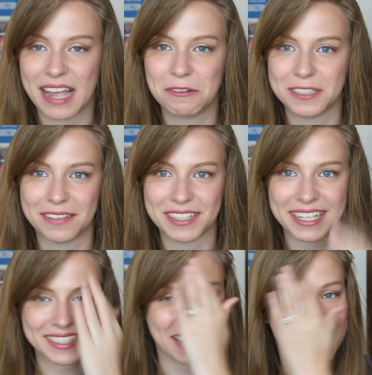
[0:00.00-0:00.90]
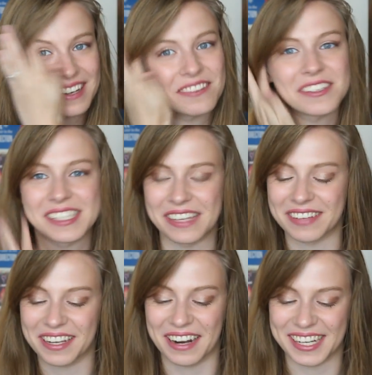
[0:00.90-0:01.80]
I will never get tired of
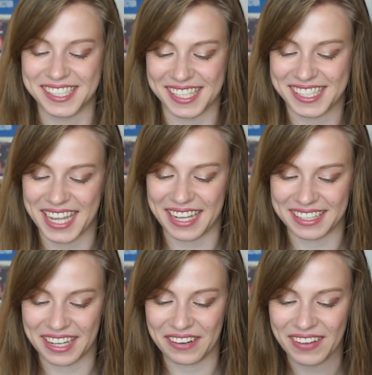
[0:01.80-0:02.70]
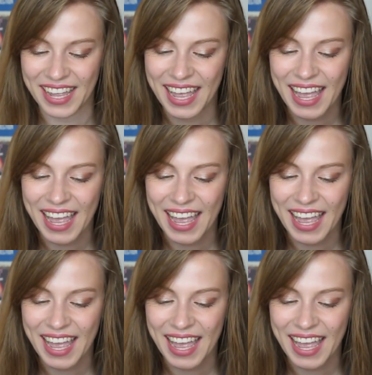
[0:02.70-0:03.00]
receiving cards that say hello.